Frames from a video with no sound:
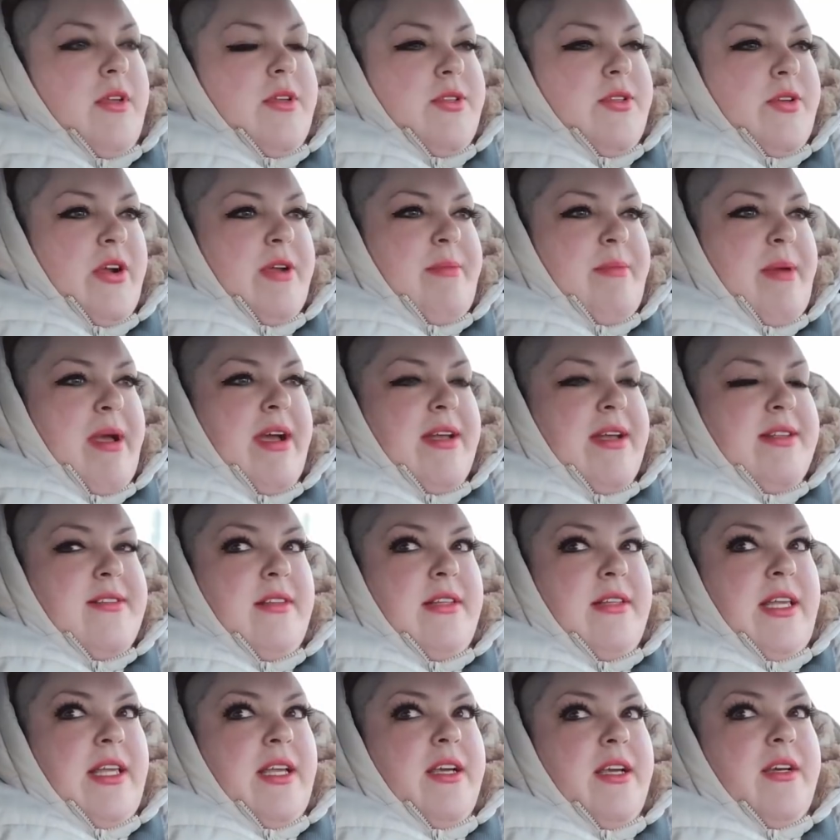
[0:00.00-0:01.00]
sorry, my eyes
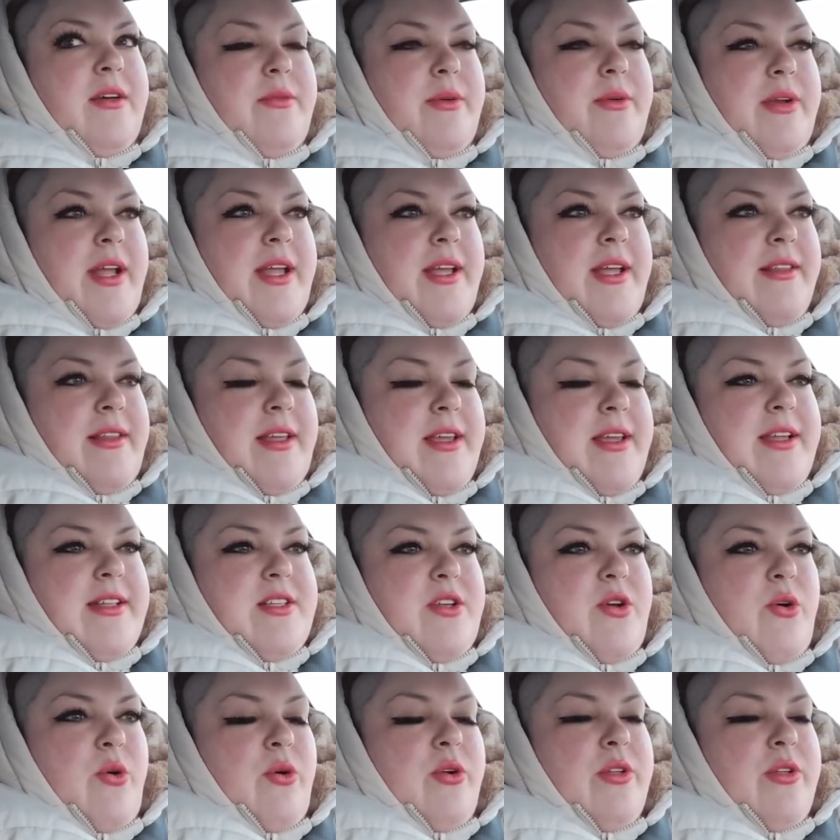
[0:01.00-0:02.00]
leak when I like
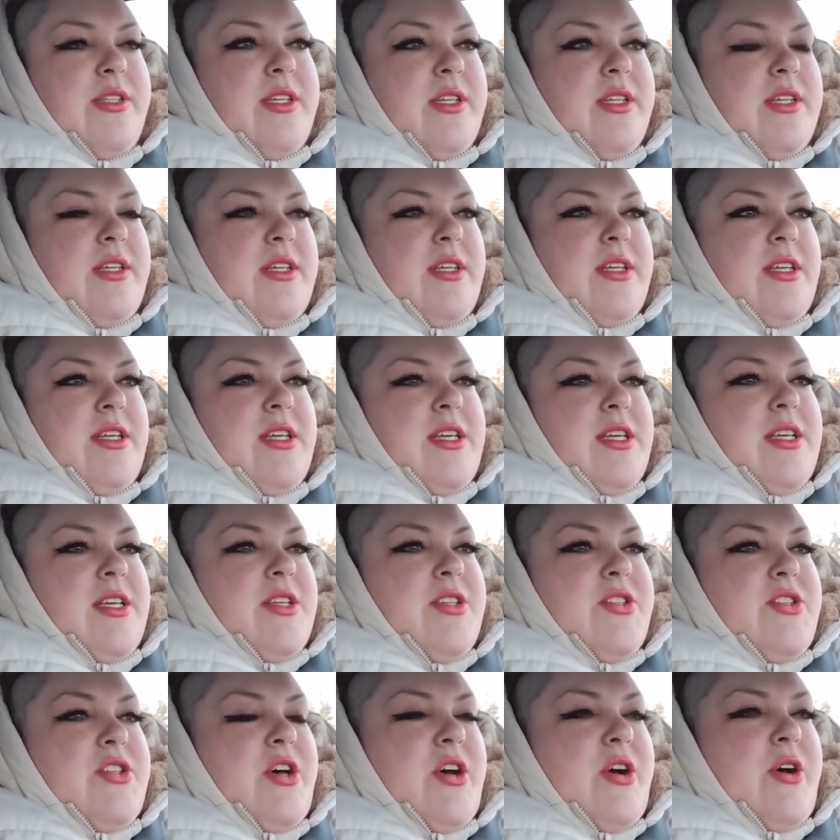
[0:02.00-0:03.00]
it's cold.
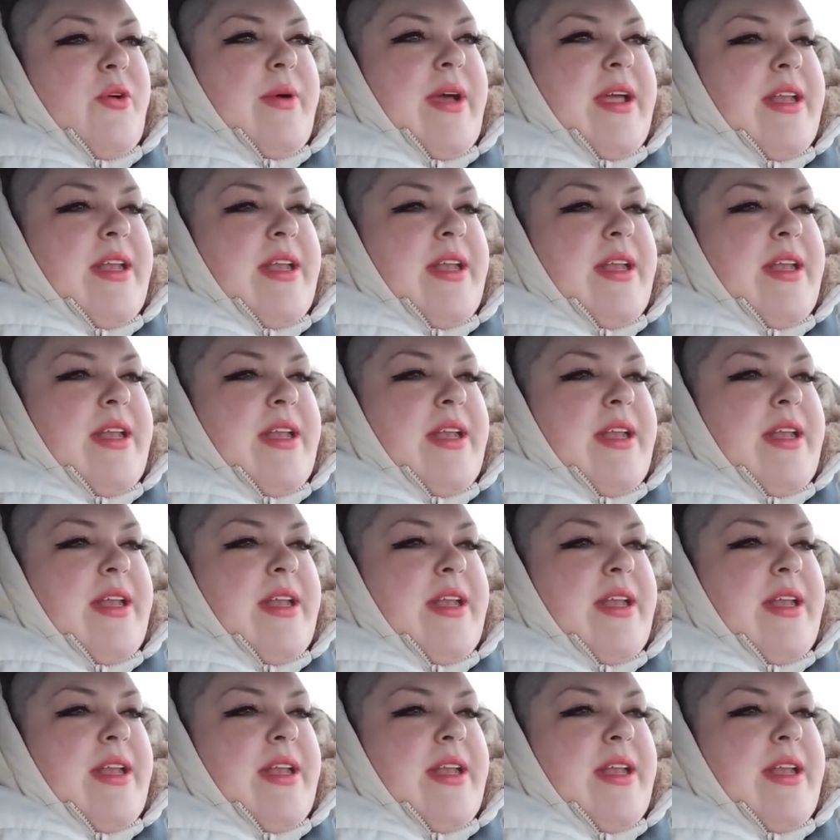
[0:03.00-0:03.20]
So